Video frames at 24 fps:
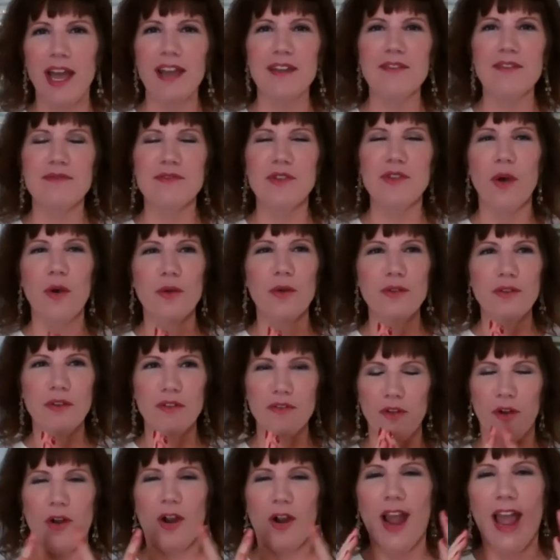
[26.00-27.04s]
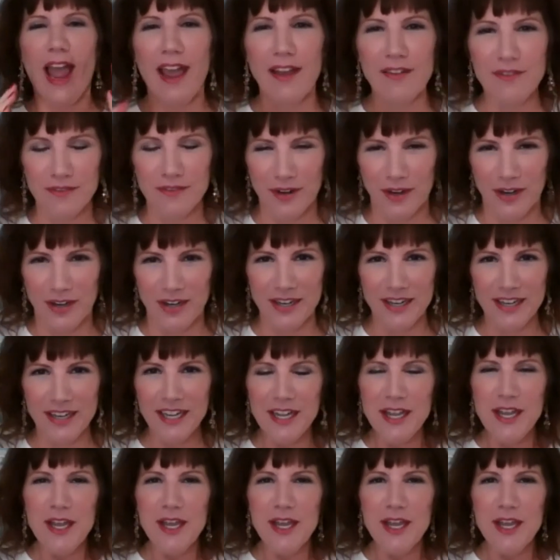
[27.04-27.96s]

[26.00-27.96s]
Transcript: I've known forever